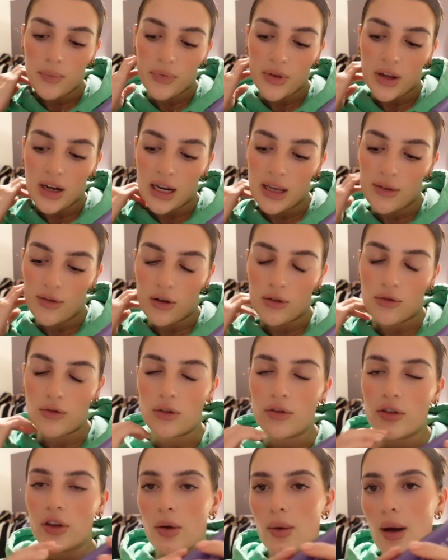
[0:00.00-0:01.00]
leave on for
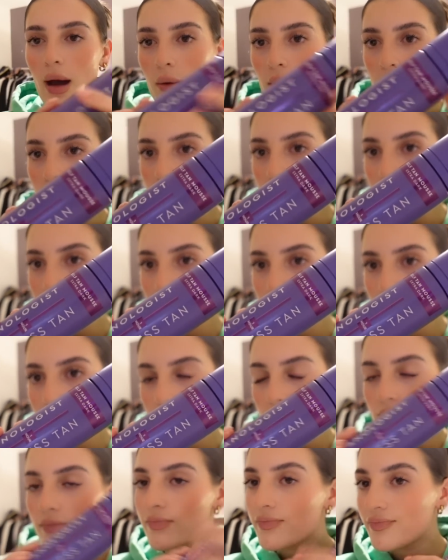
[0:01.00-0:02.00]
a few hours.
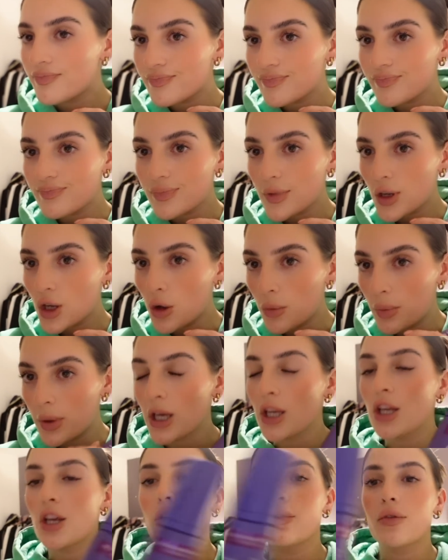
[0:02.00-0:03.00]
Could
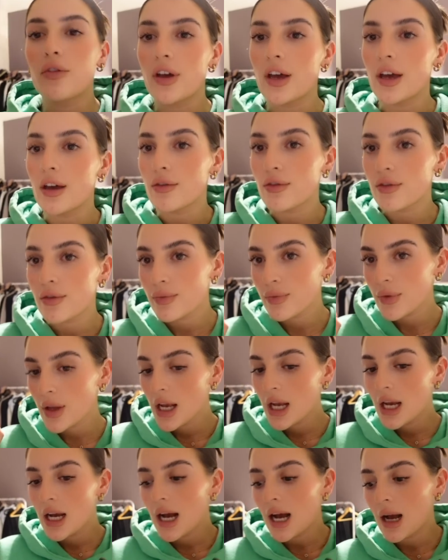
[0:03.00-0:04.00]
be a new fave.
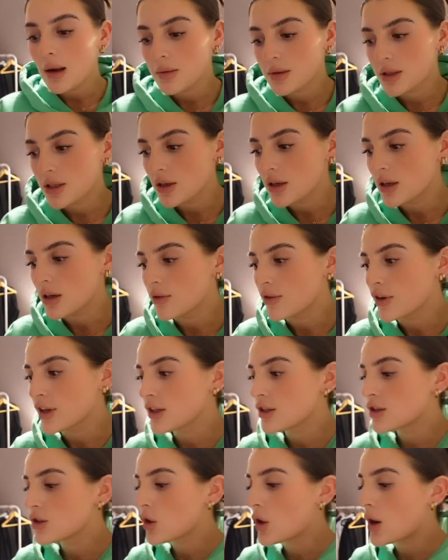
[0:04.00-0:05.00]
Absolutely love
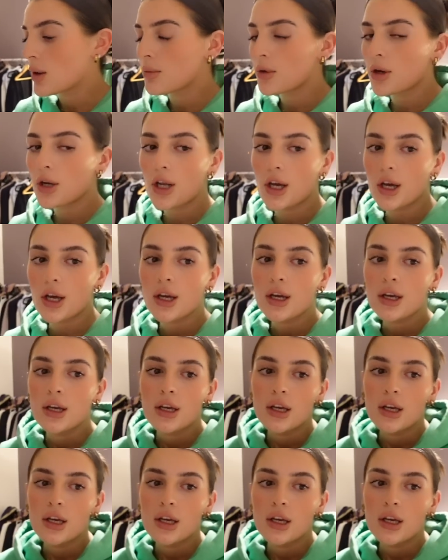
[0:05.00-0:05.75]
it. So I'm gonna